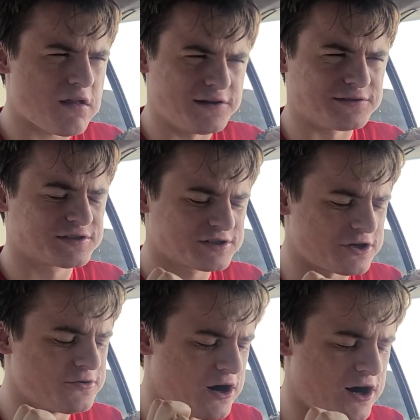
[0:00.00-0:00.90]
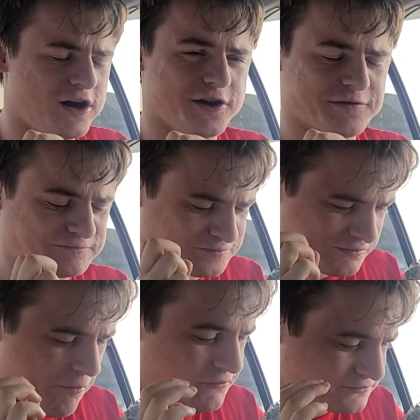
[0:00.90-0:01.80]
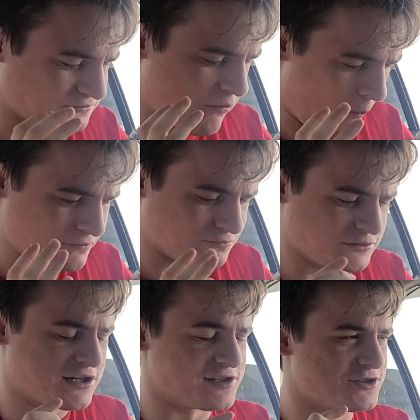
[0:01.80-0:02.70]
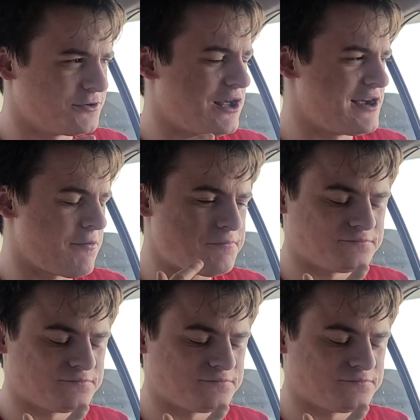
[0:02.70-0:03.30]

it's so hard. Like, it's so like,